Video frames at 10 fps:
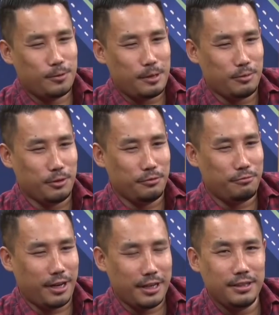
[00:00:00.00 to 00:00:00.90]
I'm doing
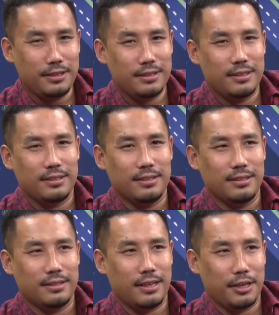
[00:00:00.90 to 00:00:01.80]
fine.
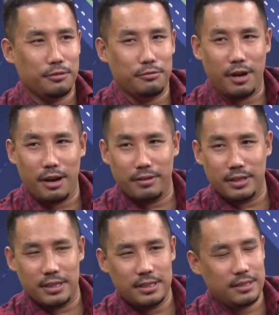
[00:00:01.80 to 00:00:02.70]
Thank you for having
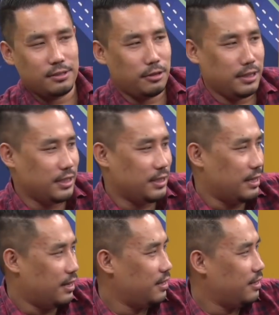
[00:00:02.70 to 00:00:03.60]
us.
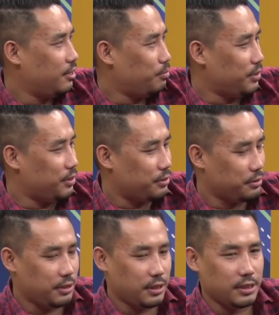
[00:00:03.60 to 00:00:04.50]
Konnichiwa. Bishi
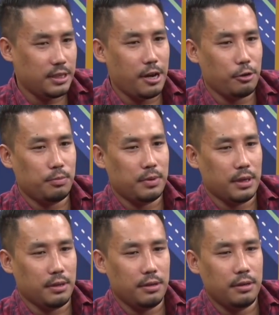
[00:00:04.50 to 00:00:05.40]
kushi ase. I hope
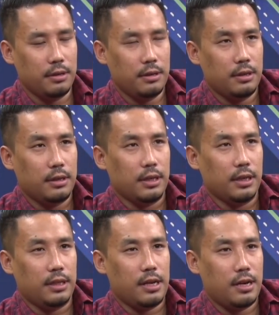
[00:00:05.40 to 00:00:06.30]
rado.
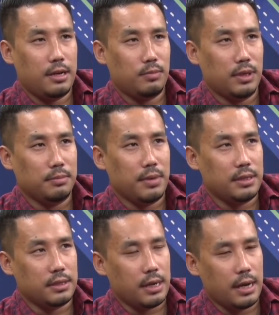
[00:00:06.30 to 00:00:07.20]
Itia mon
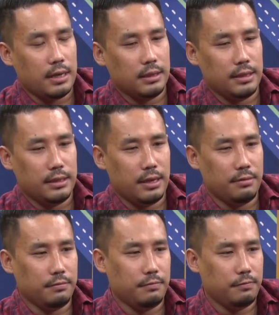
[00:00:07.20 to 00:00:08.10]
mental health
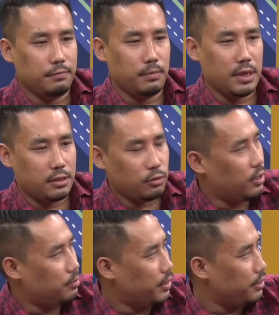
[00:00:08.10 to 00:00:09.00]
and then mental
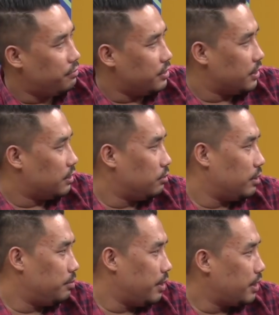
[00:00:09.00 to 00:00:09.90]
well-being, physical well-being.